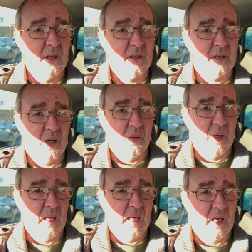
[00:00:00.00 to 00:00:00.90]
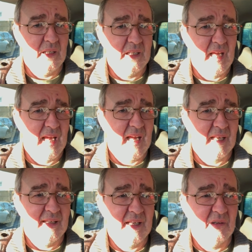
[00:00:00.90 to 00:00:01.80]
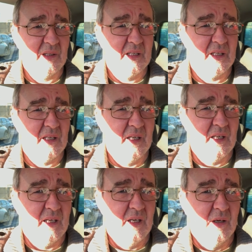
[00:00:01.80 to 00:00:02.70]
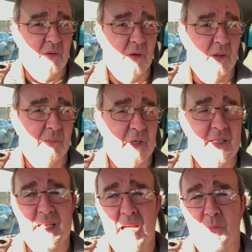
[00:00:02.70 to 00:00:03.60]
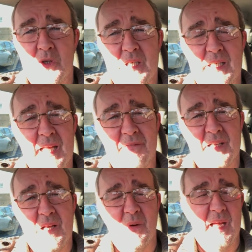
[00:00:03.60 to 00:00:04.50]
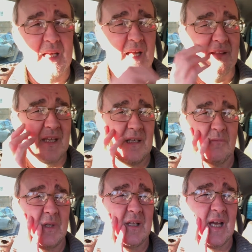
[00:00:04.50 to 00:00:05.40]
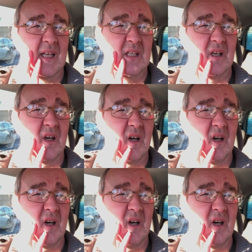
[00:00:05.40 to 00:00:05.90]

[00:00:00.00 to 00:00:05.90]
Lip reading: So yeah, I think, well, I'm going to see how much is left anyway, I think, with that